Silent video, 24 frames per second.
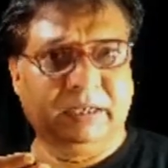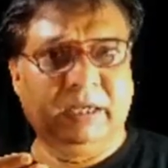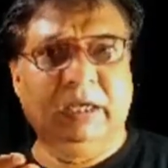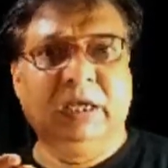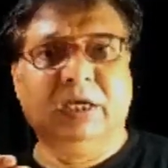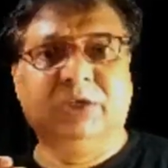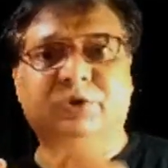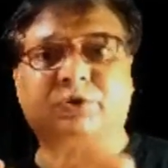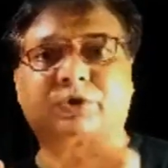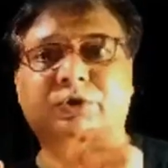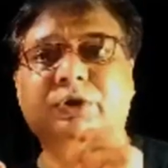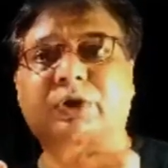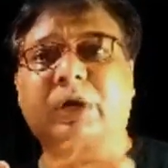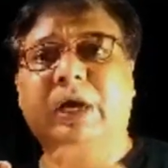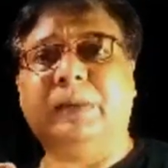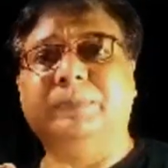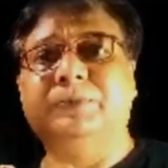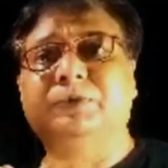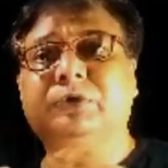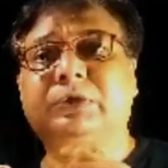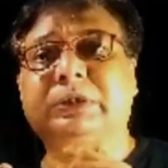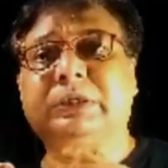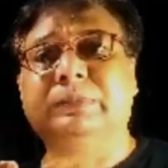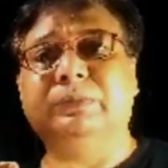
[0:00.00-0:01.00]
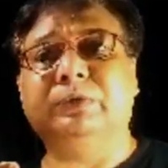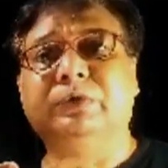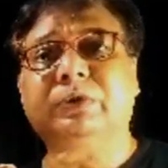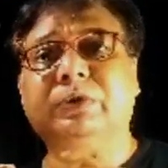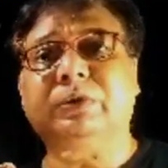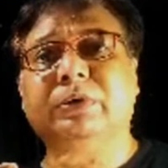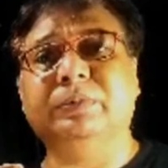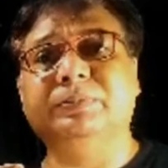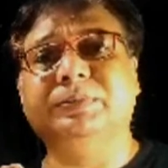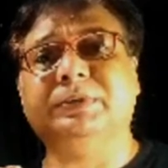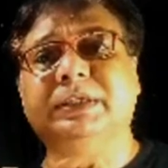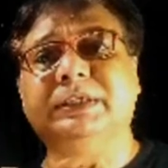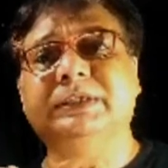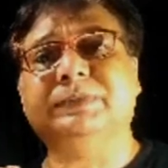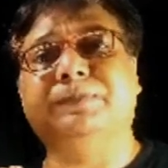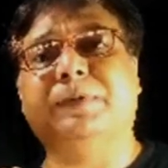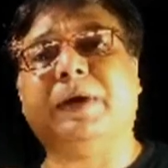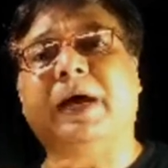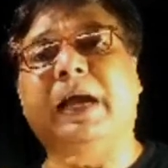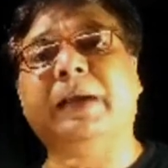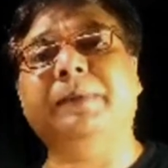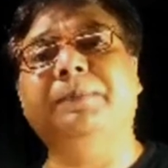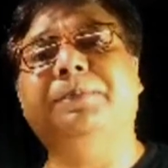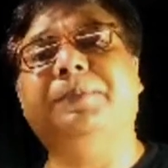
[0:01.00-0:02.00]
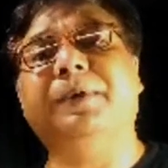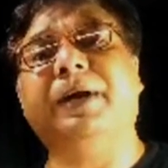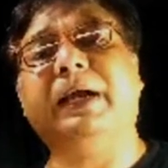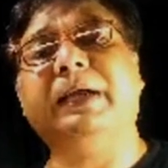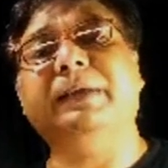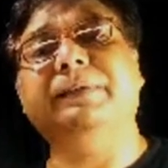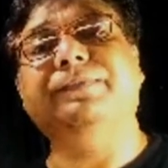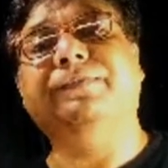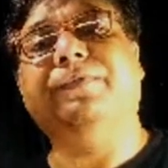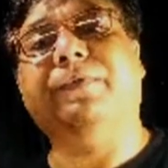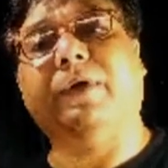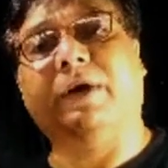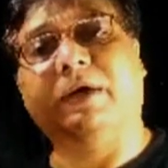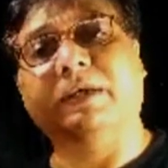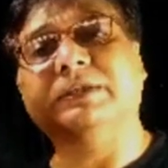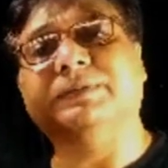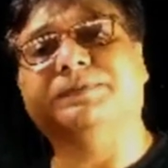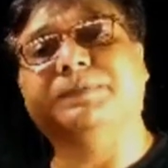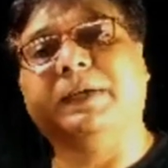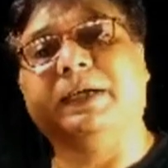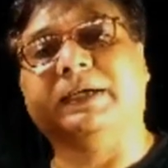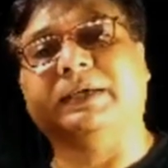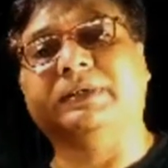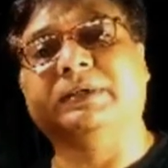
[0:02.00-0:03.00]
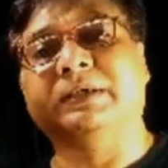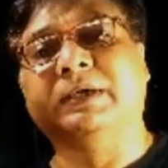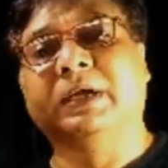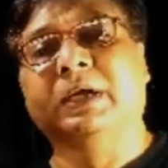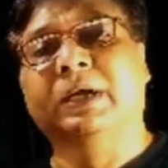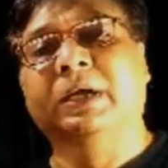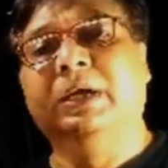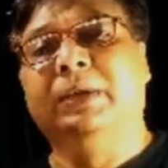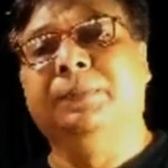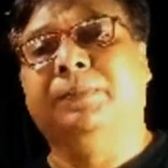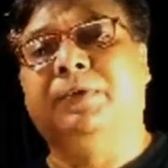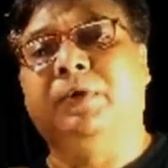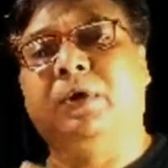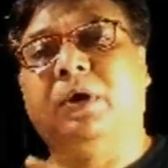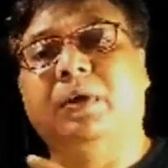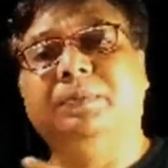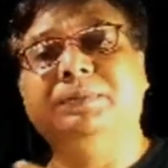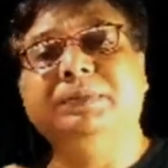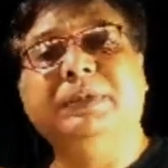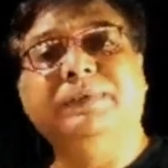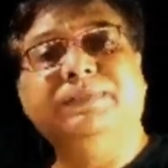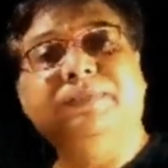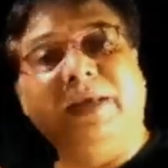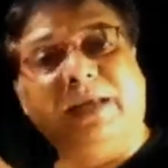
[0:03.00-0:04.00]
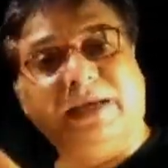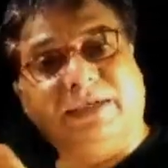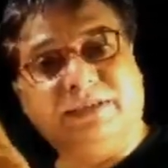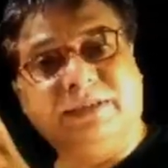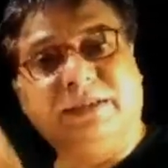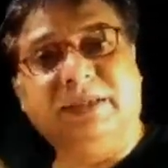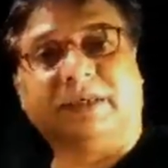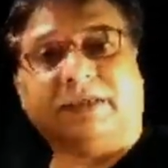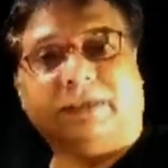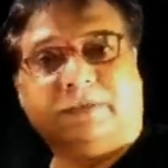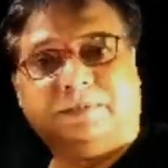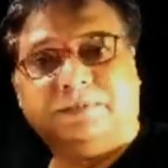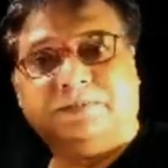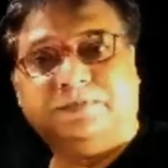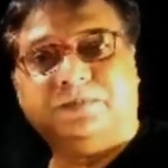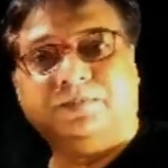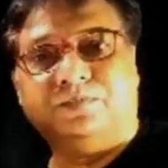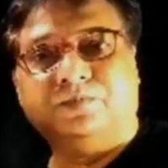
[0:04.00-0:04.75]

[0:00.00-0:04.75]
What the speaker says: So you have to remove this 5' phosphate from the vector.